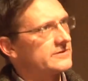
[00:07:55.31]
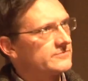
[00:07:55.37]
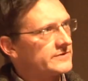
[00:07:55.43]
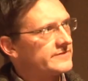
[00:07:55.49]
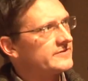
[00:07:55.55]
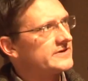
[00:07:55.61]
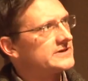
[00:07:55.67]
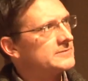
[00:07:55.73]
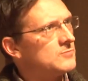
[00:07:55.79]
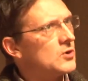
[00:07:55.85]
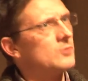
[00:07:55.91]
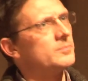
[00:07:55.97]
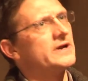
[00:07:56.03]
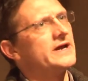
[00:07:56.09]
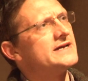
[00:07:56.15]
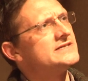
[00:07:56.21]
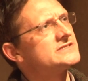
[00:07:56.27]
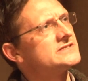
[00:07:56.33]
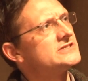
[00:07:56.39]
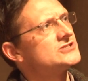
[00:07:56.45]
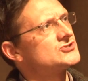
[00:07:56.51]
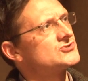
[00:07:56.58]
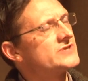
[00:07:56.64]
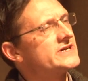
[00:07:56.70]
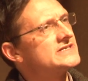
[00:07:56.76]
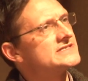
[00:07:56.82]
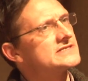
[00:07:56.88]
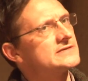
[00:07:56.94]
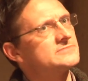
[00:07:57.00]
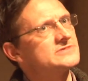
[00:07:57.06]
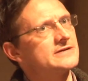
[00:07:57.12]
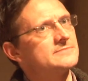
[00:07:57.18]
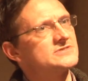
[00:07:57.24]
we've had to mobilize in the streets,
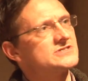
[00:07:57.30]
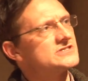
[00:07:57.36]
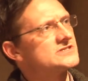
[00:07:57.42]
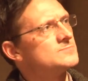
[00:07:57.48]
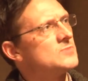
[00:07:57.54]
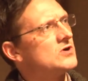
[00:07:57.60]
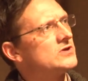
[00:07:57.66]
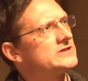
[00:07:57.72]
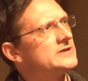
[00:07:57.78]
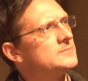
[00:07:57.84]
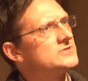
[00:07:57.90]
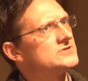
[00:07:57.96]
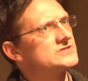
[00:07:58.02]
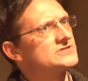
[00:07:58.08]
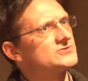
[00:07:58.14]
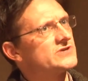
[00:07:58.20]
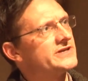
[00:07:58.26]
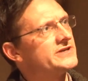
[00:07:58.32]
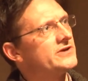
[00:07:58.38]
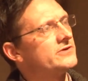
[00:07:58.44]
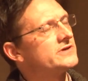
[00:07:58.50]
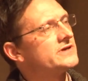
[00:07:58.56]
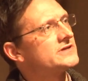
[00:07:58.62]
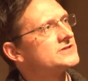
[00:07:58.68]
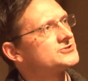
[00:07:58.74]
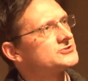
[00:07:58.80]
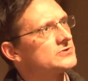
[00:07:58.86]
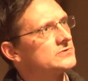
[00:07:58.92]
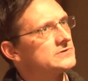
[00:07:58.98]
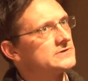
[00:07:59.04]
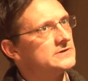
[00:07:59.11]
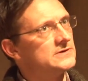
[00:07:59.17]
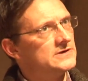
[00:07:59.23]
sometimes in small numbers, trade unionists
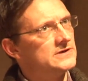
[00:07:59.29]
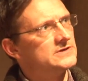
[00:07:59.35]
showing